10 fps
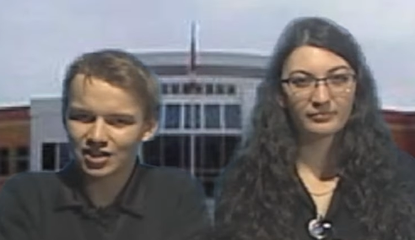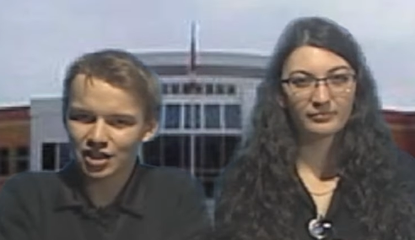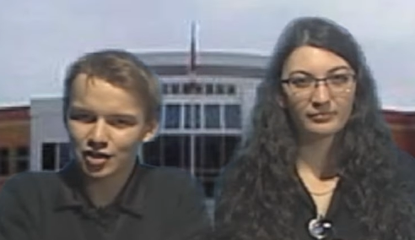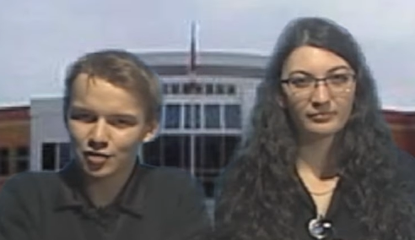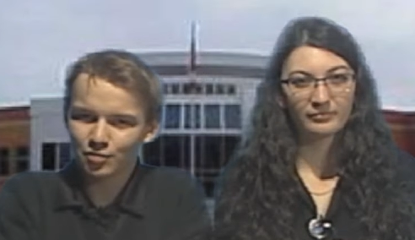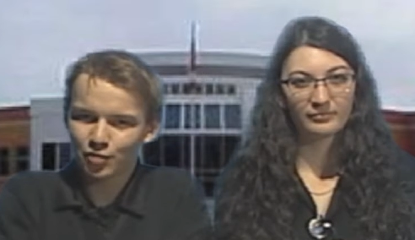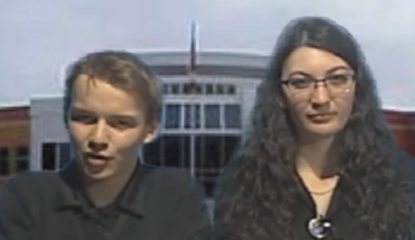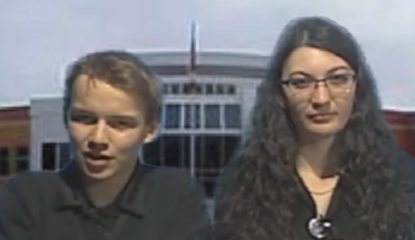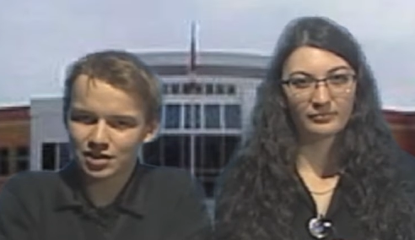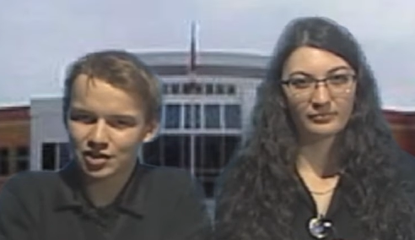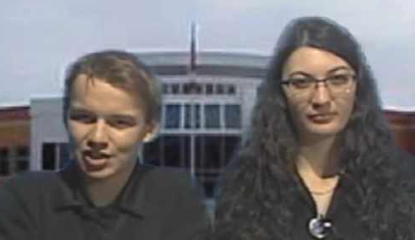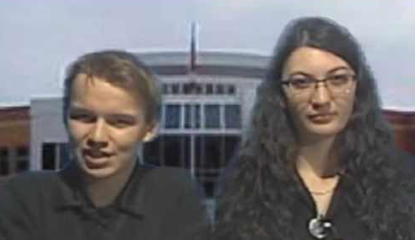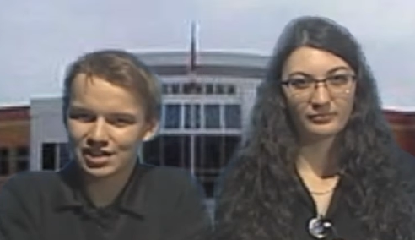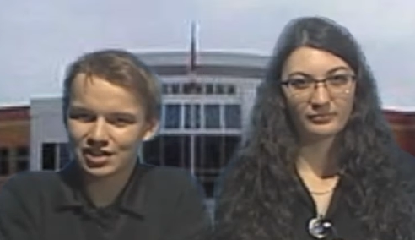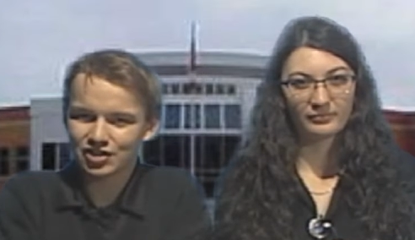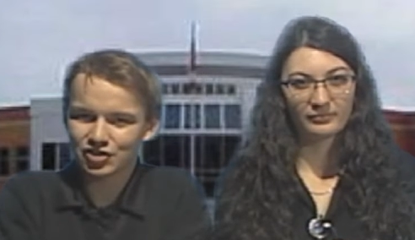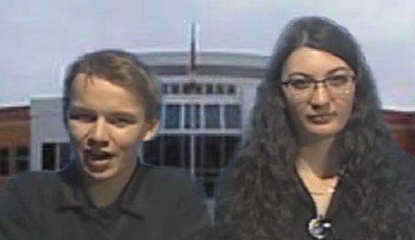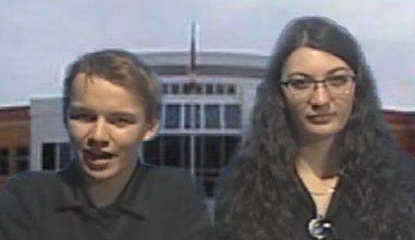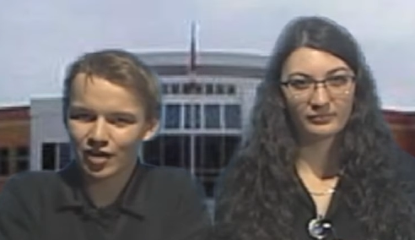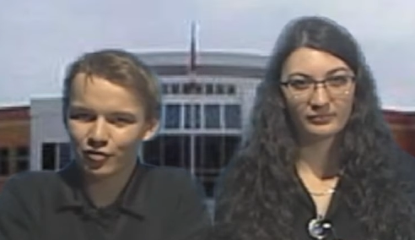Speaker 1: Attention boys interested in
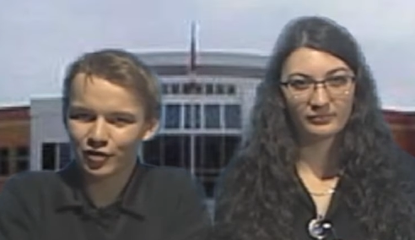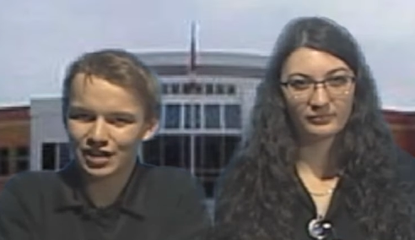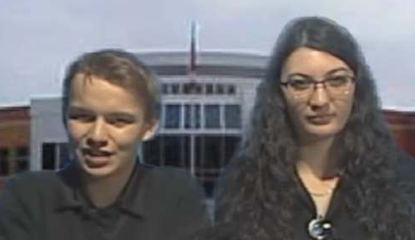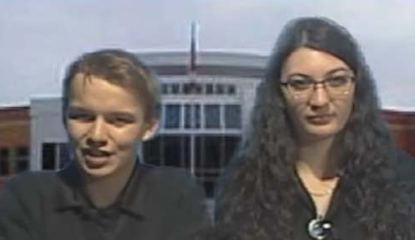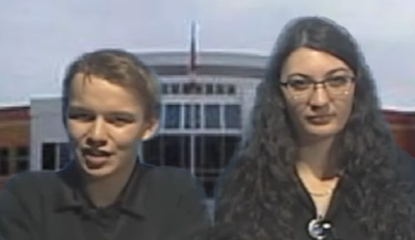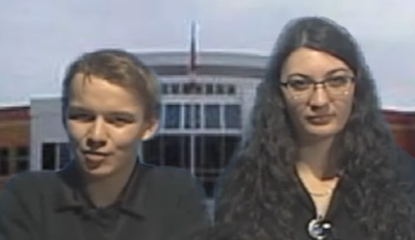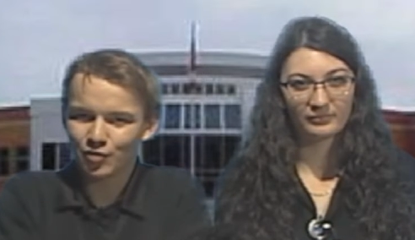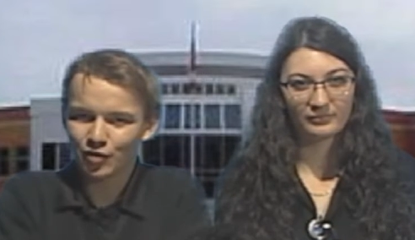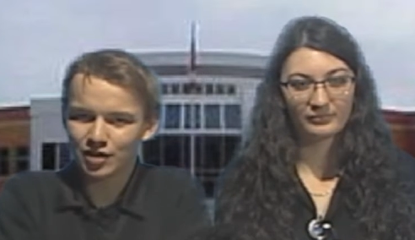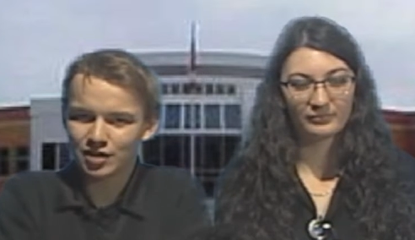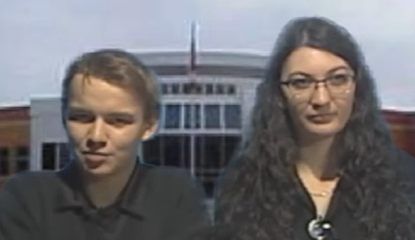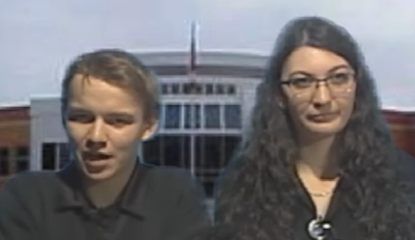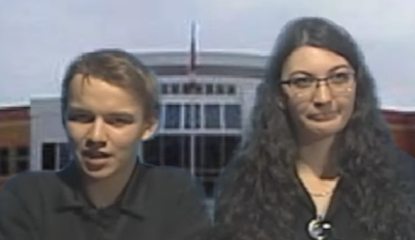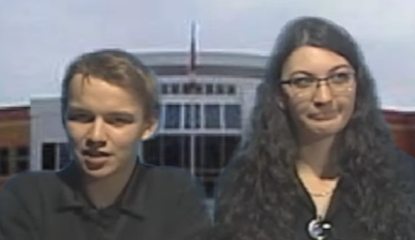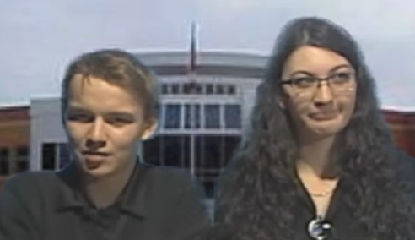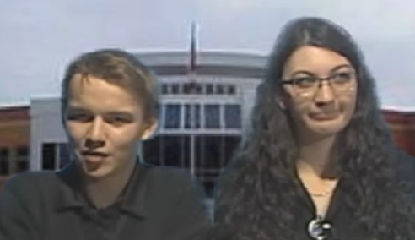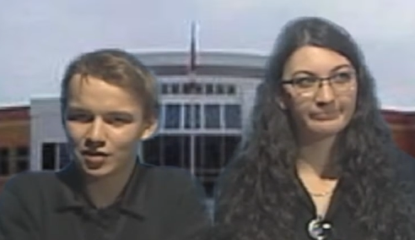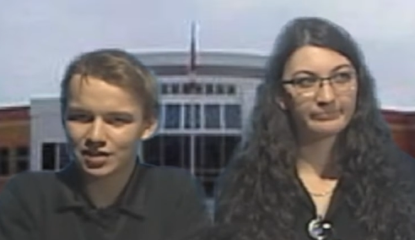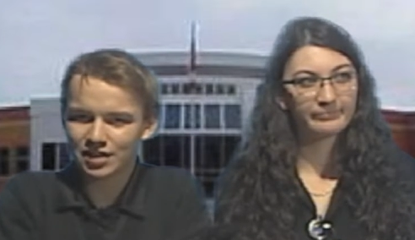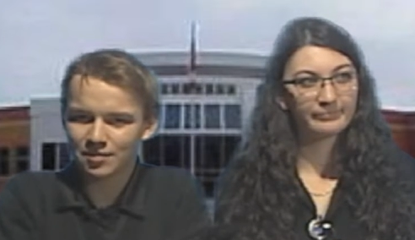trying out for the senior boys
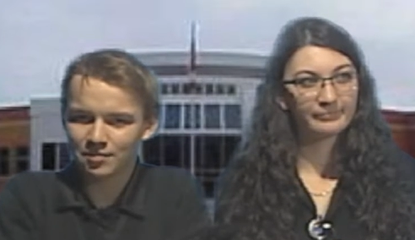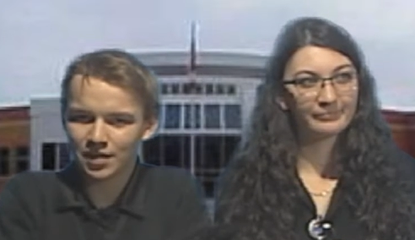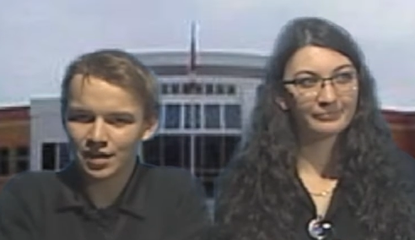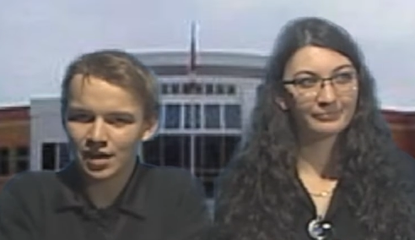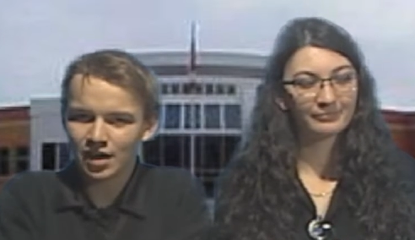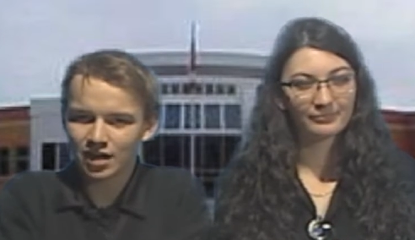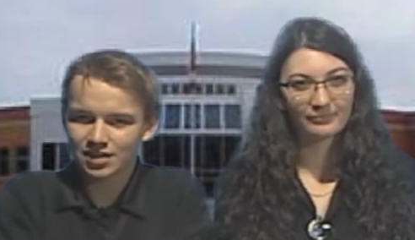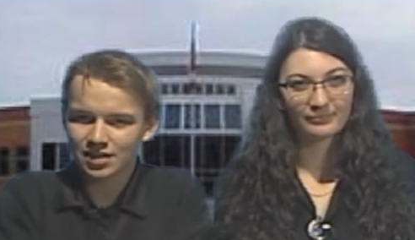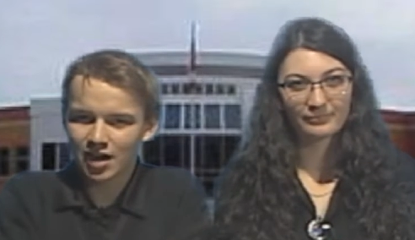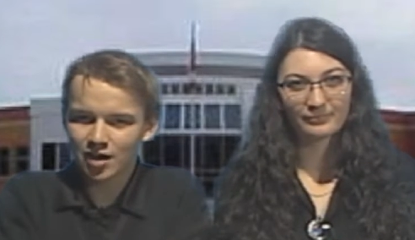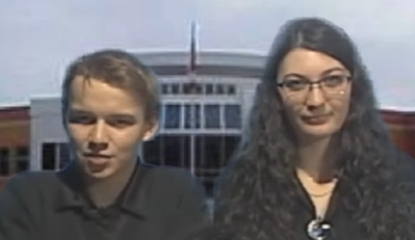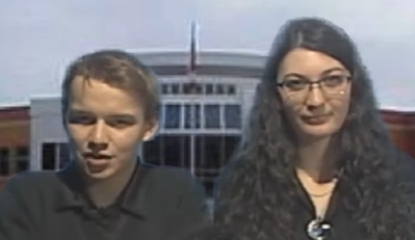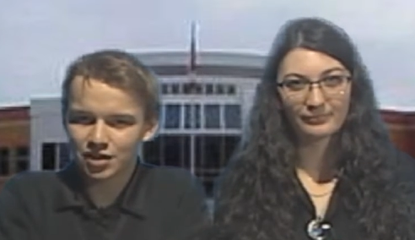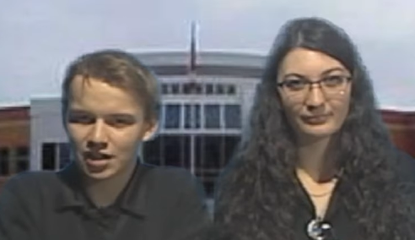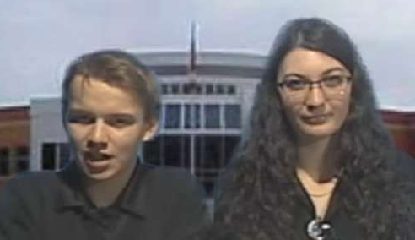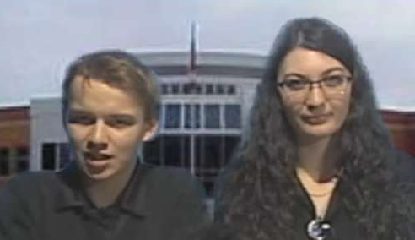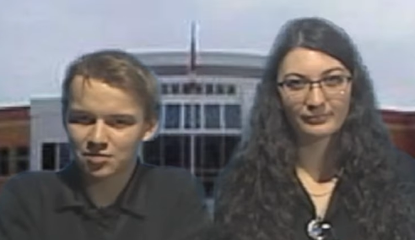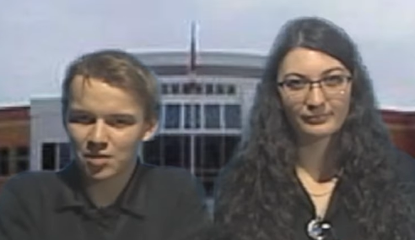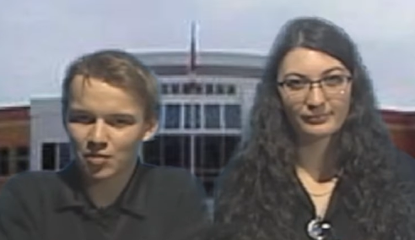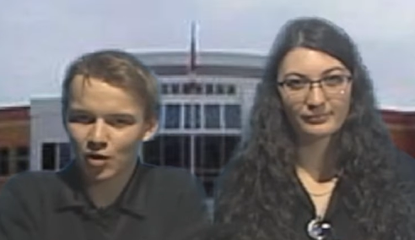basketball team. A sign-up sheet has
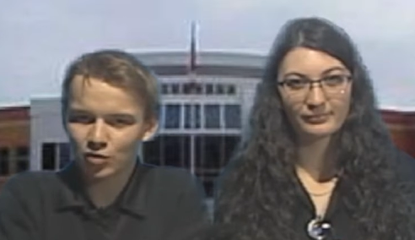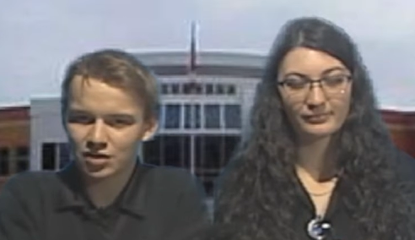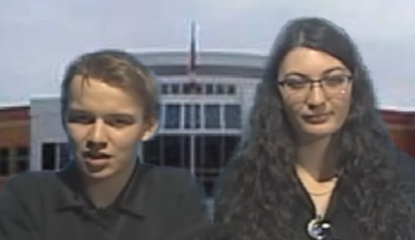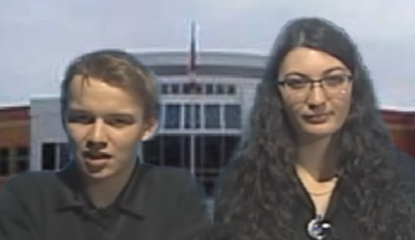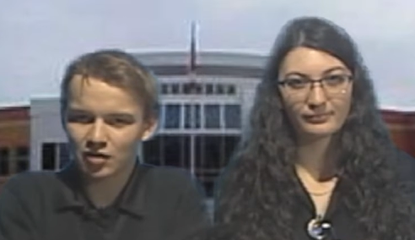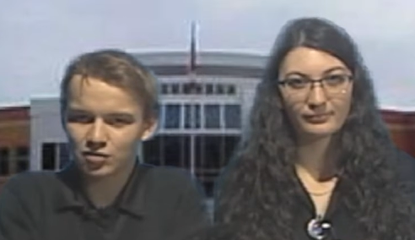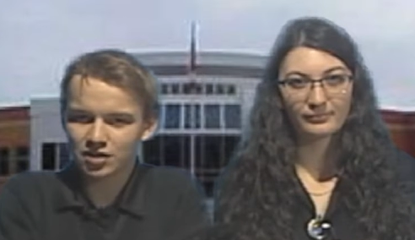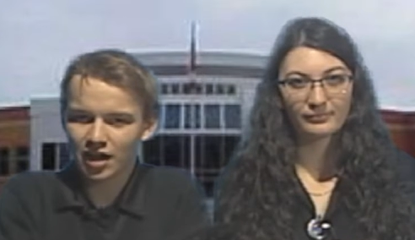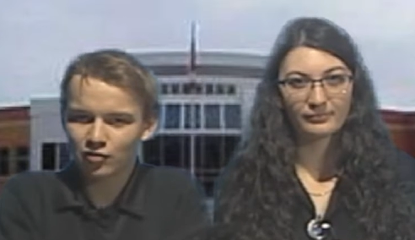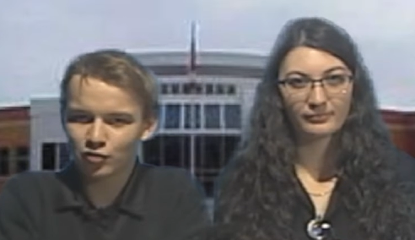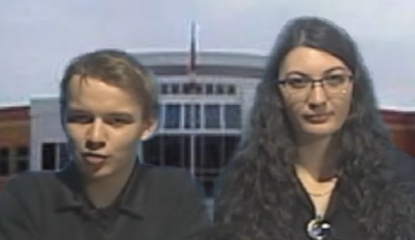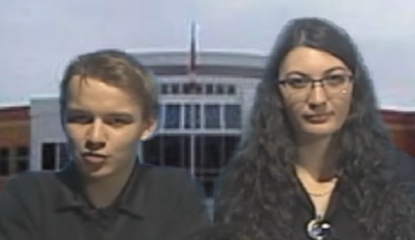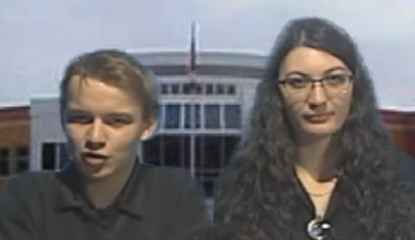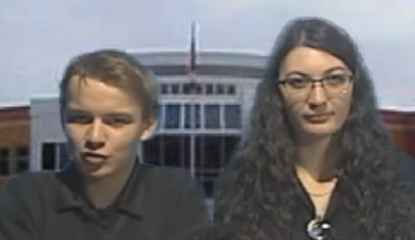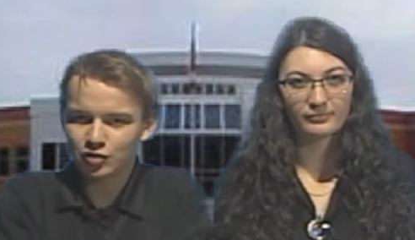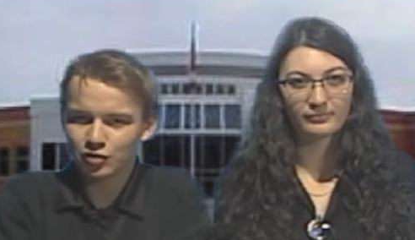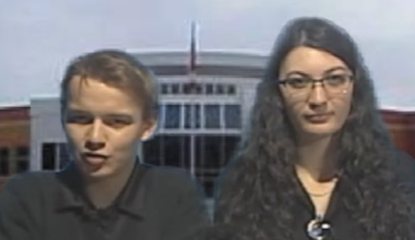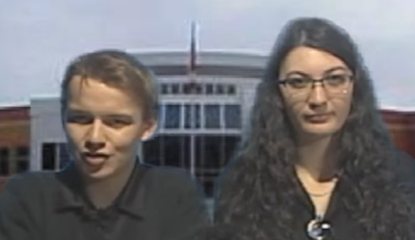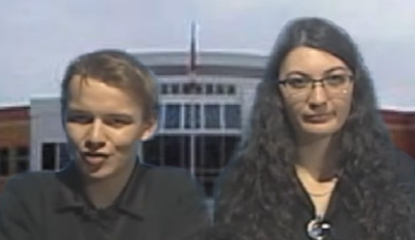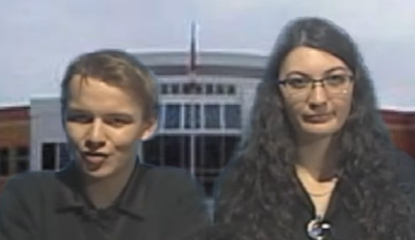been posted outside room
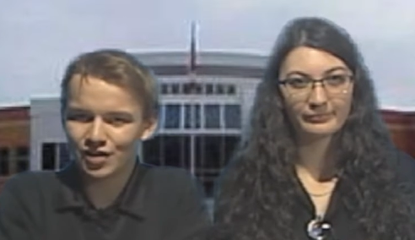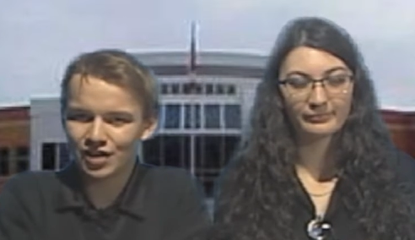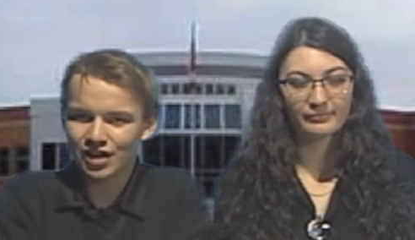222.